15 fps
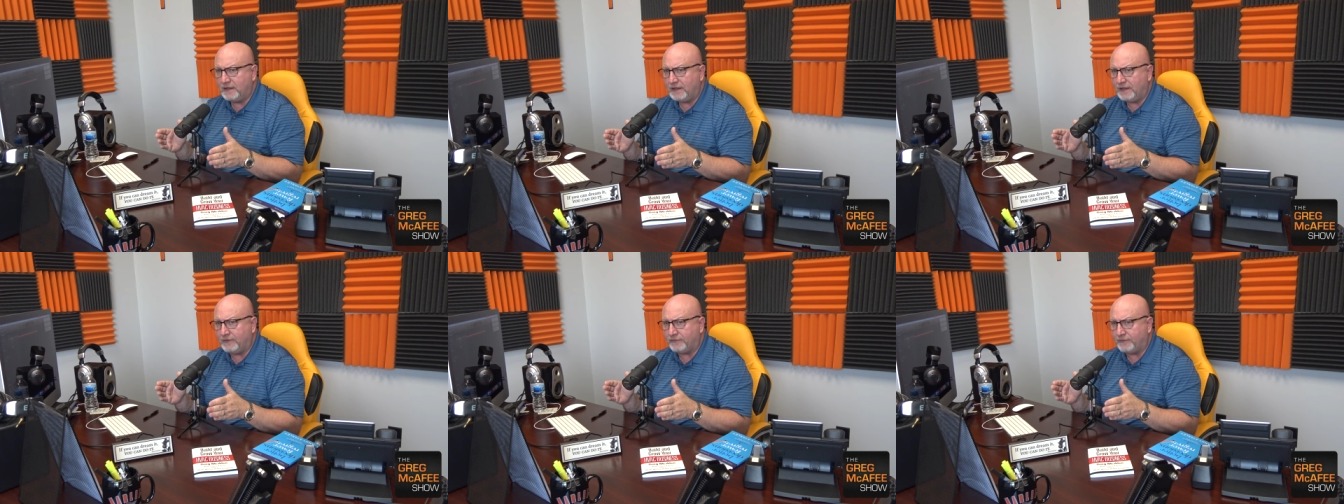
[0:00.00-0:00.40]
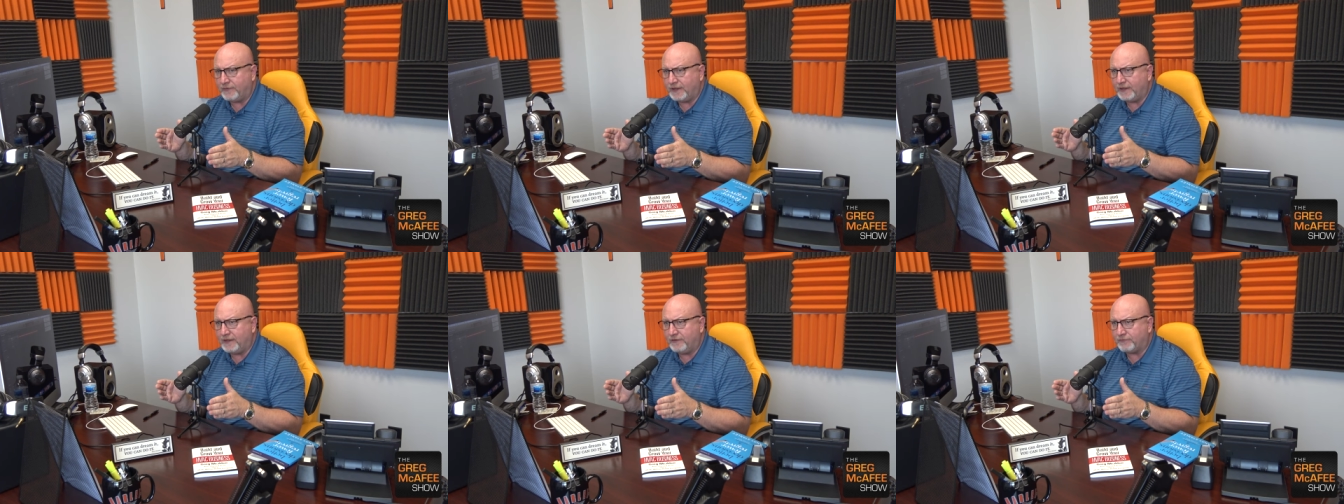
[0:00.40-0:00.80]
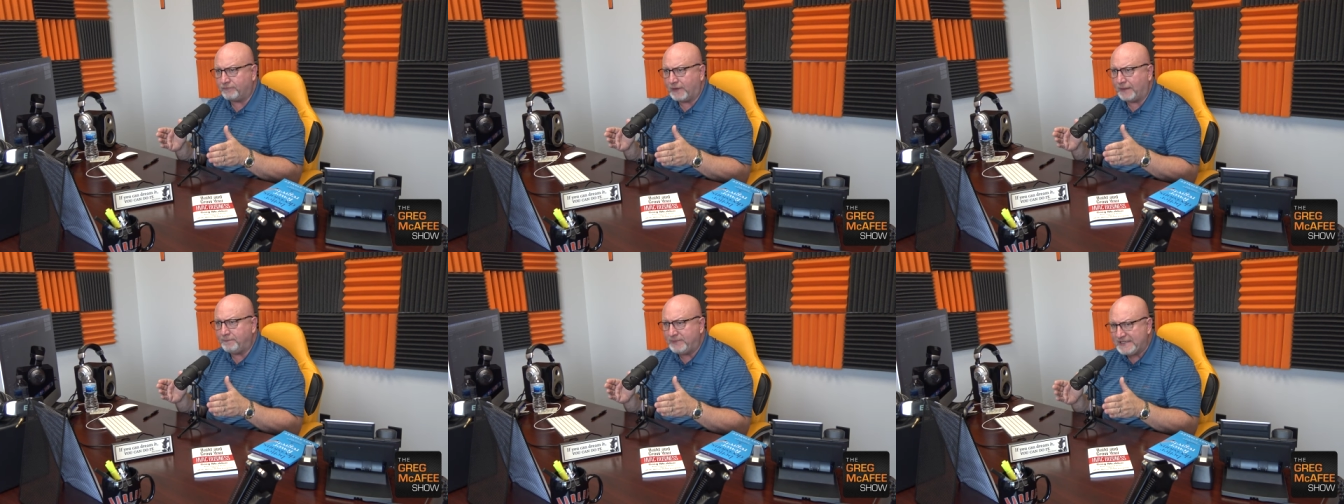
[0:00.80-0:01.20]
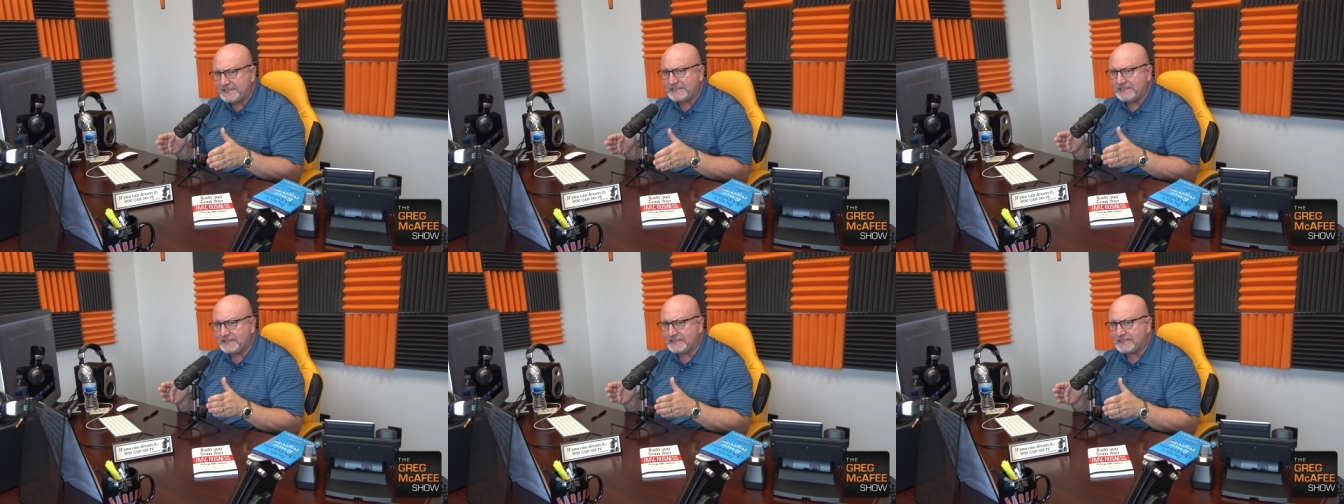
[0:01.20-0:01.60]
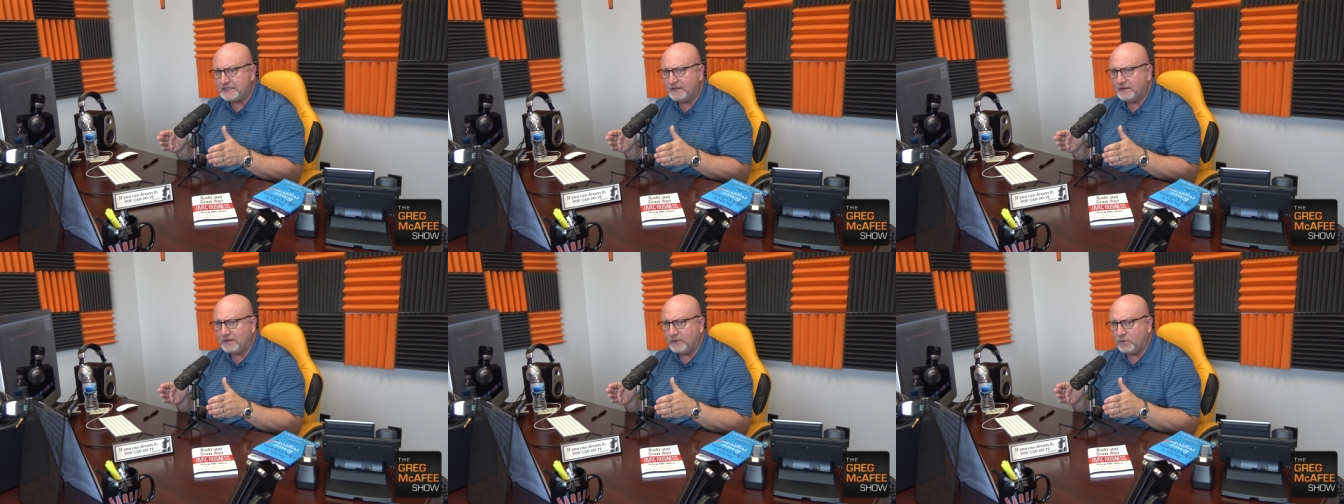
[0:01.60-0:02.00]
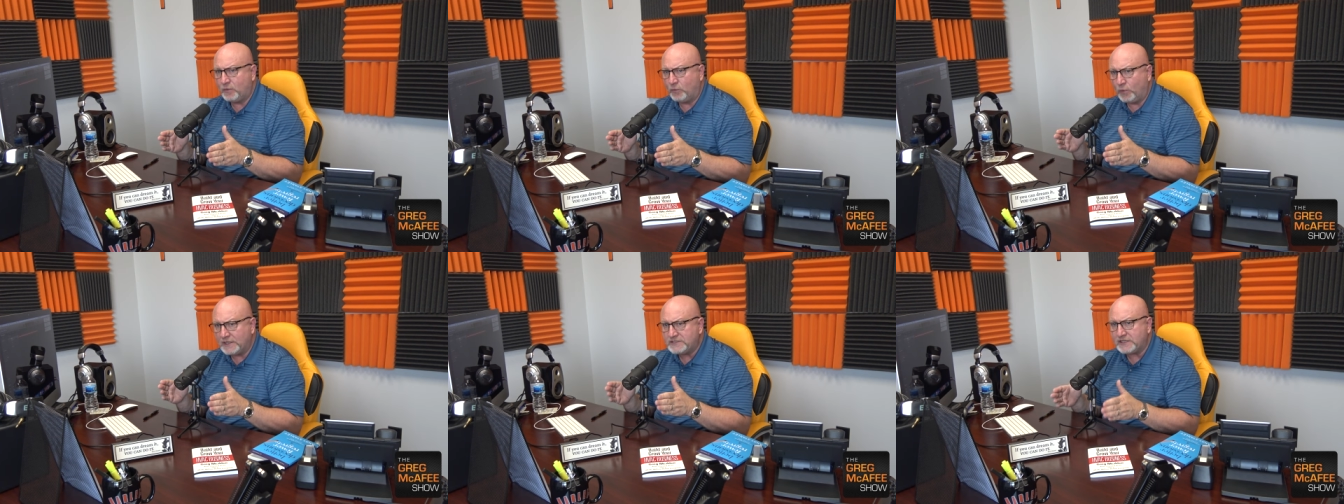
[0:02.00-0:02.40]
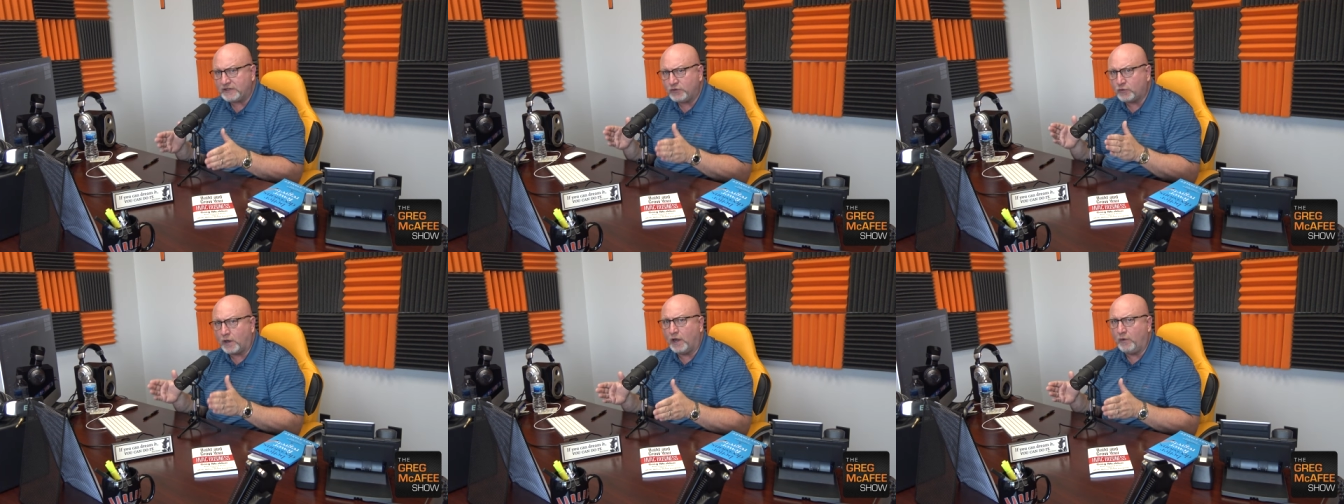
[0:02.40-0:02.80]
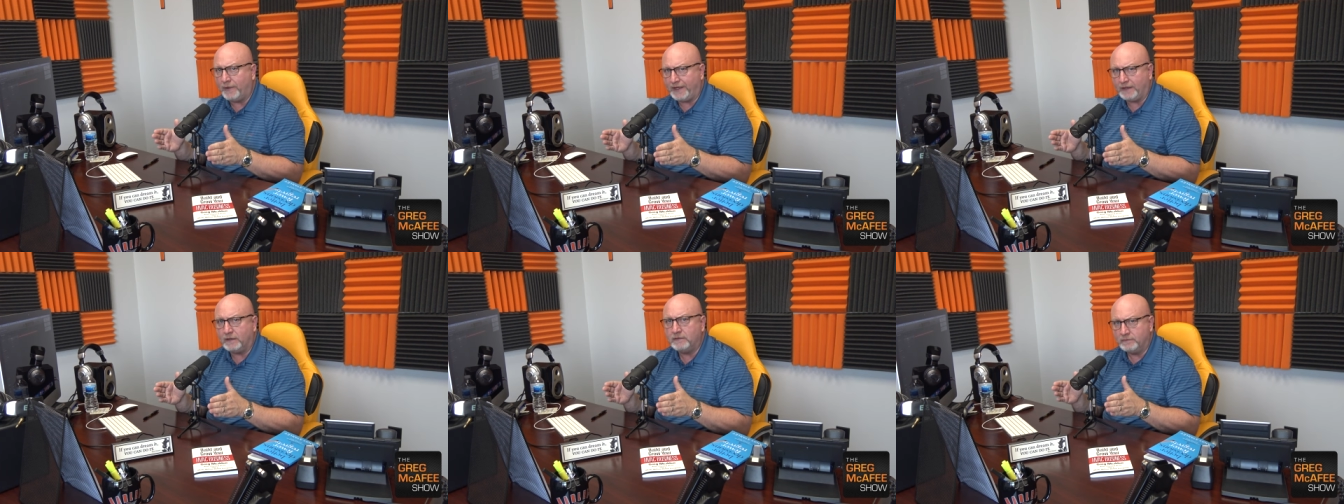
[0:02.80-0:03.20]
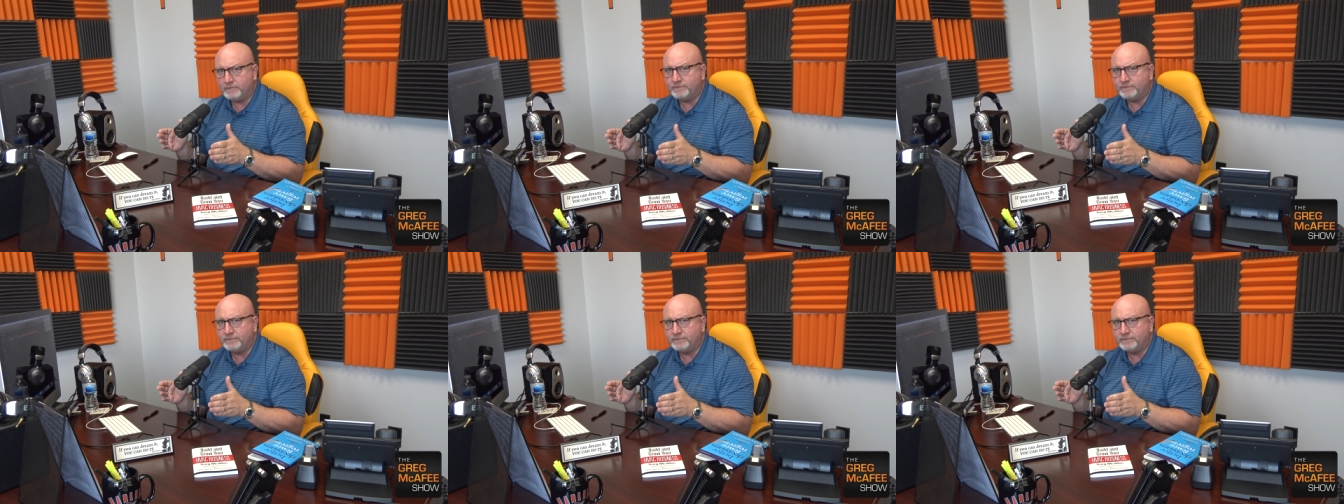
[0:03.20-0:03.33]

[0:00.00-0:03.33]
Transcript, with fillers: if if my business wasn't growing.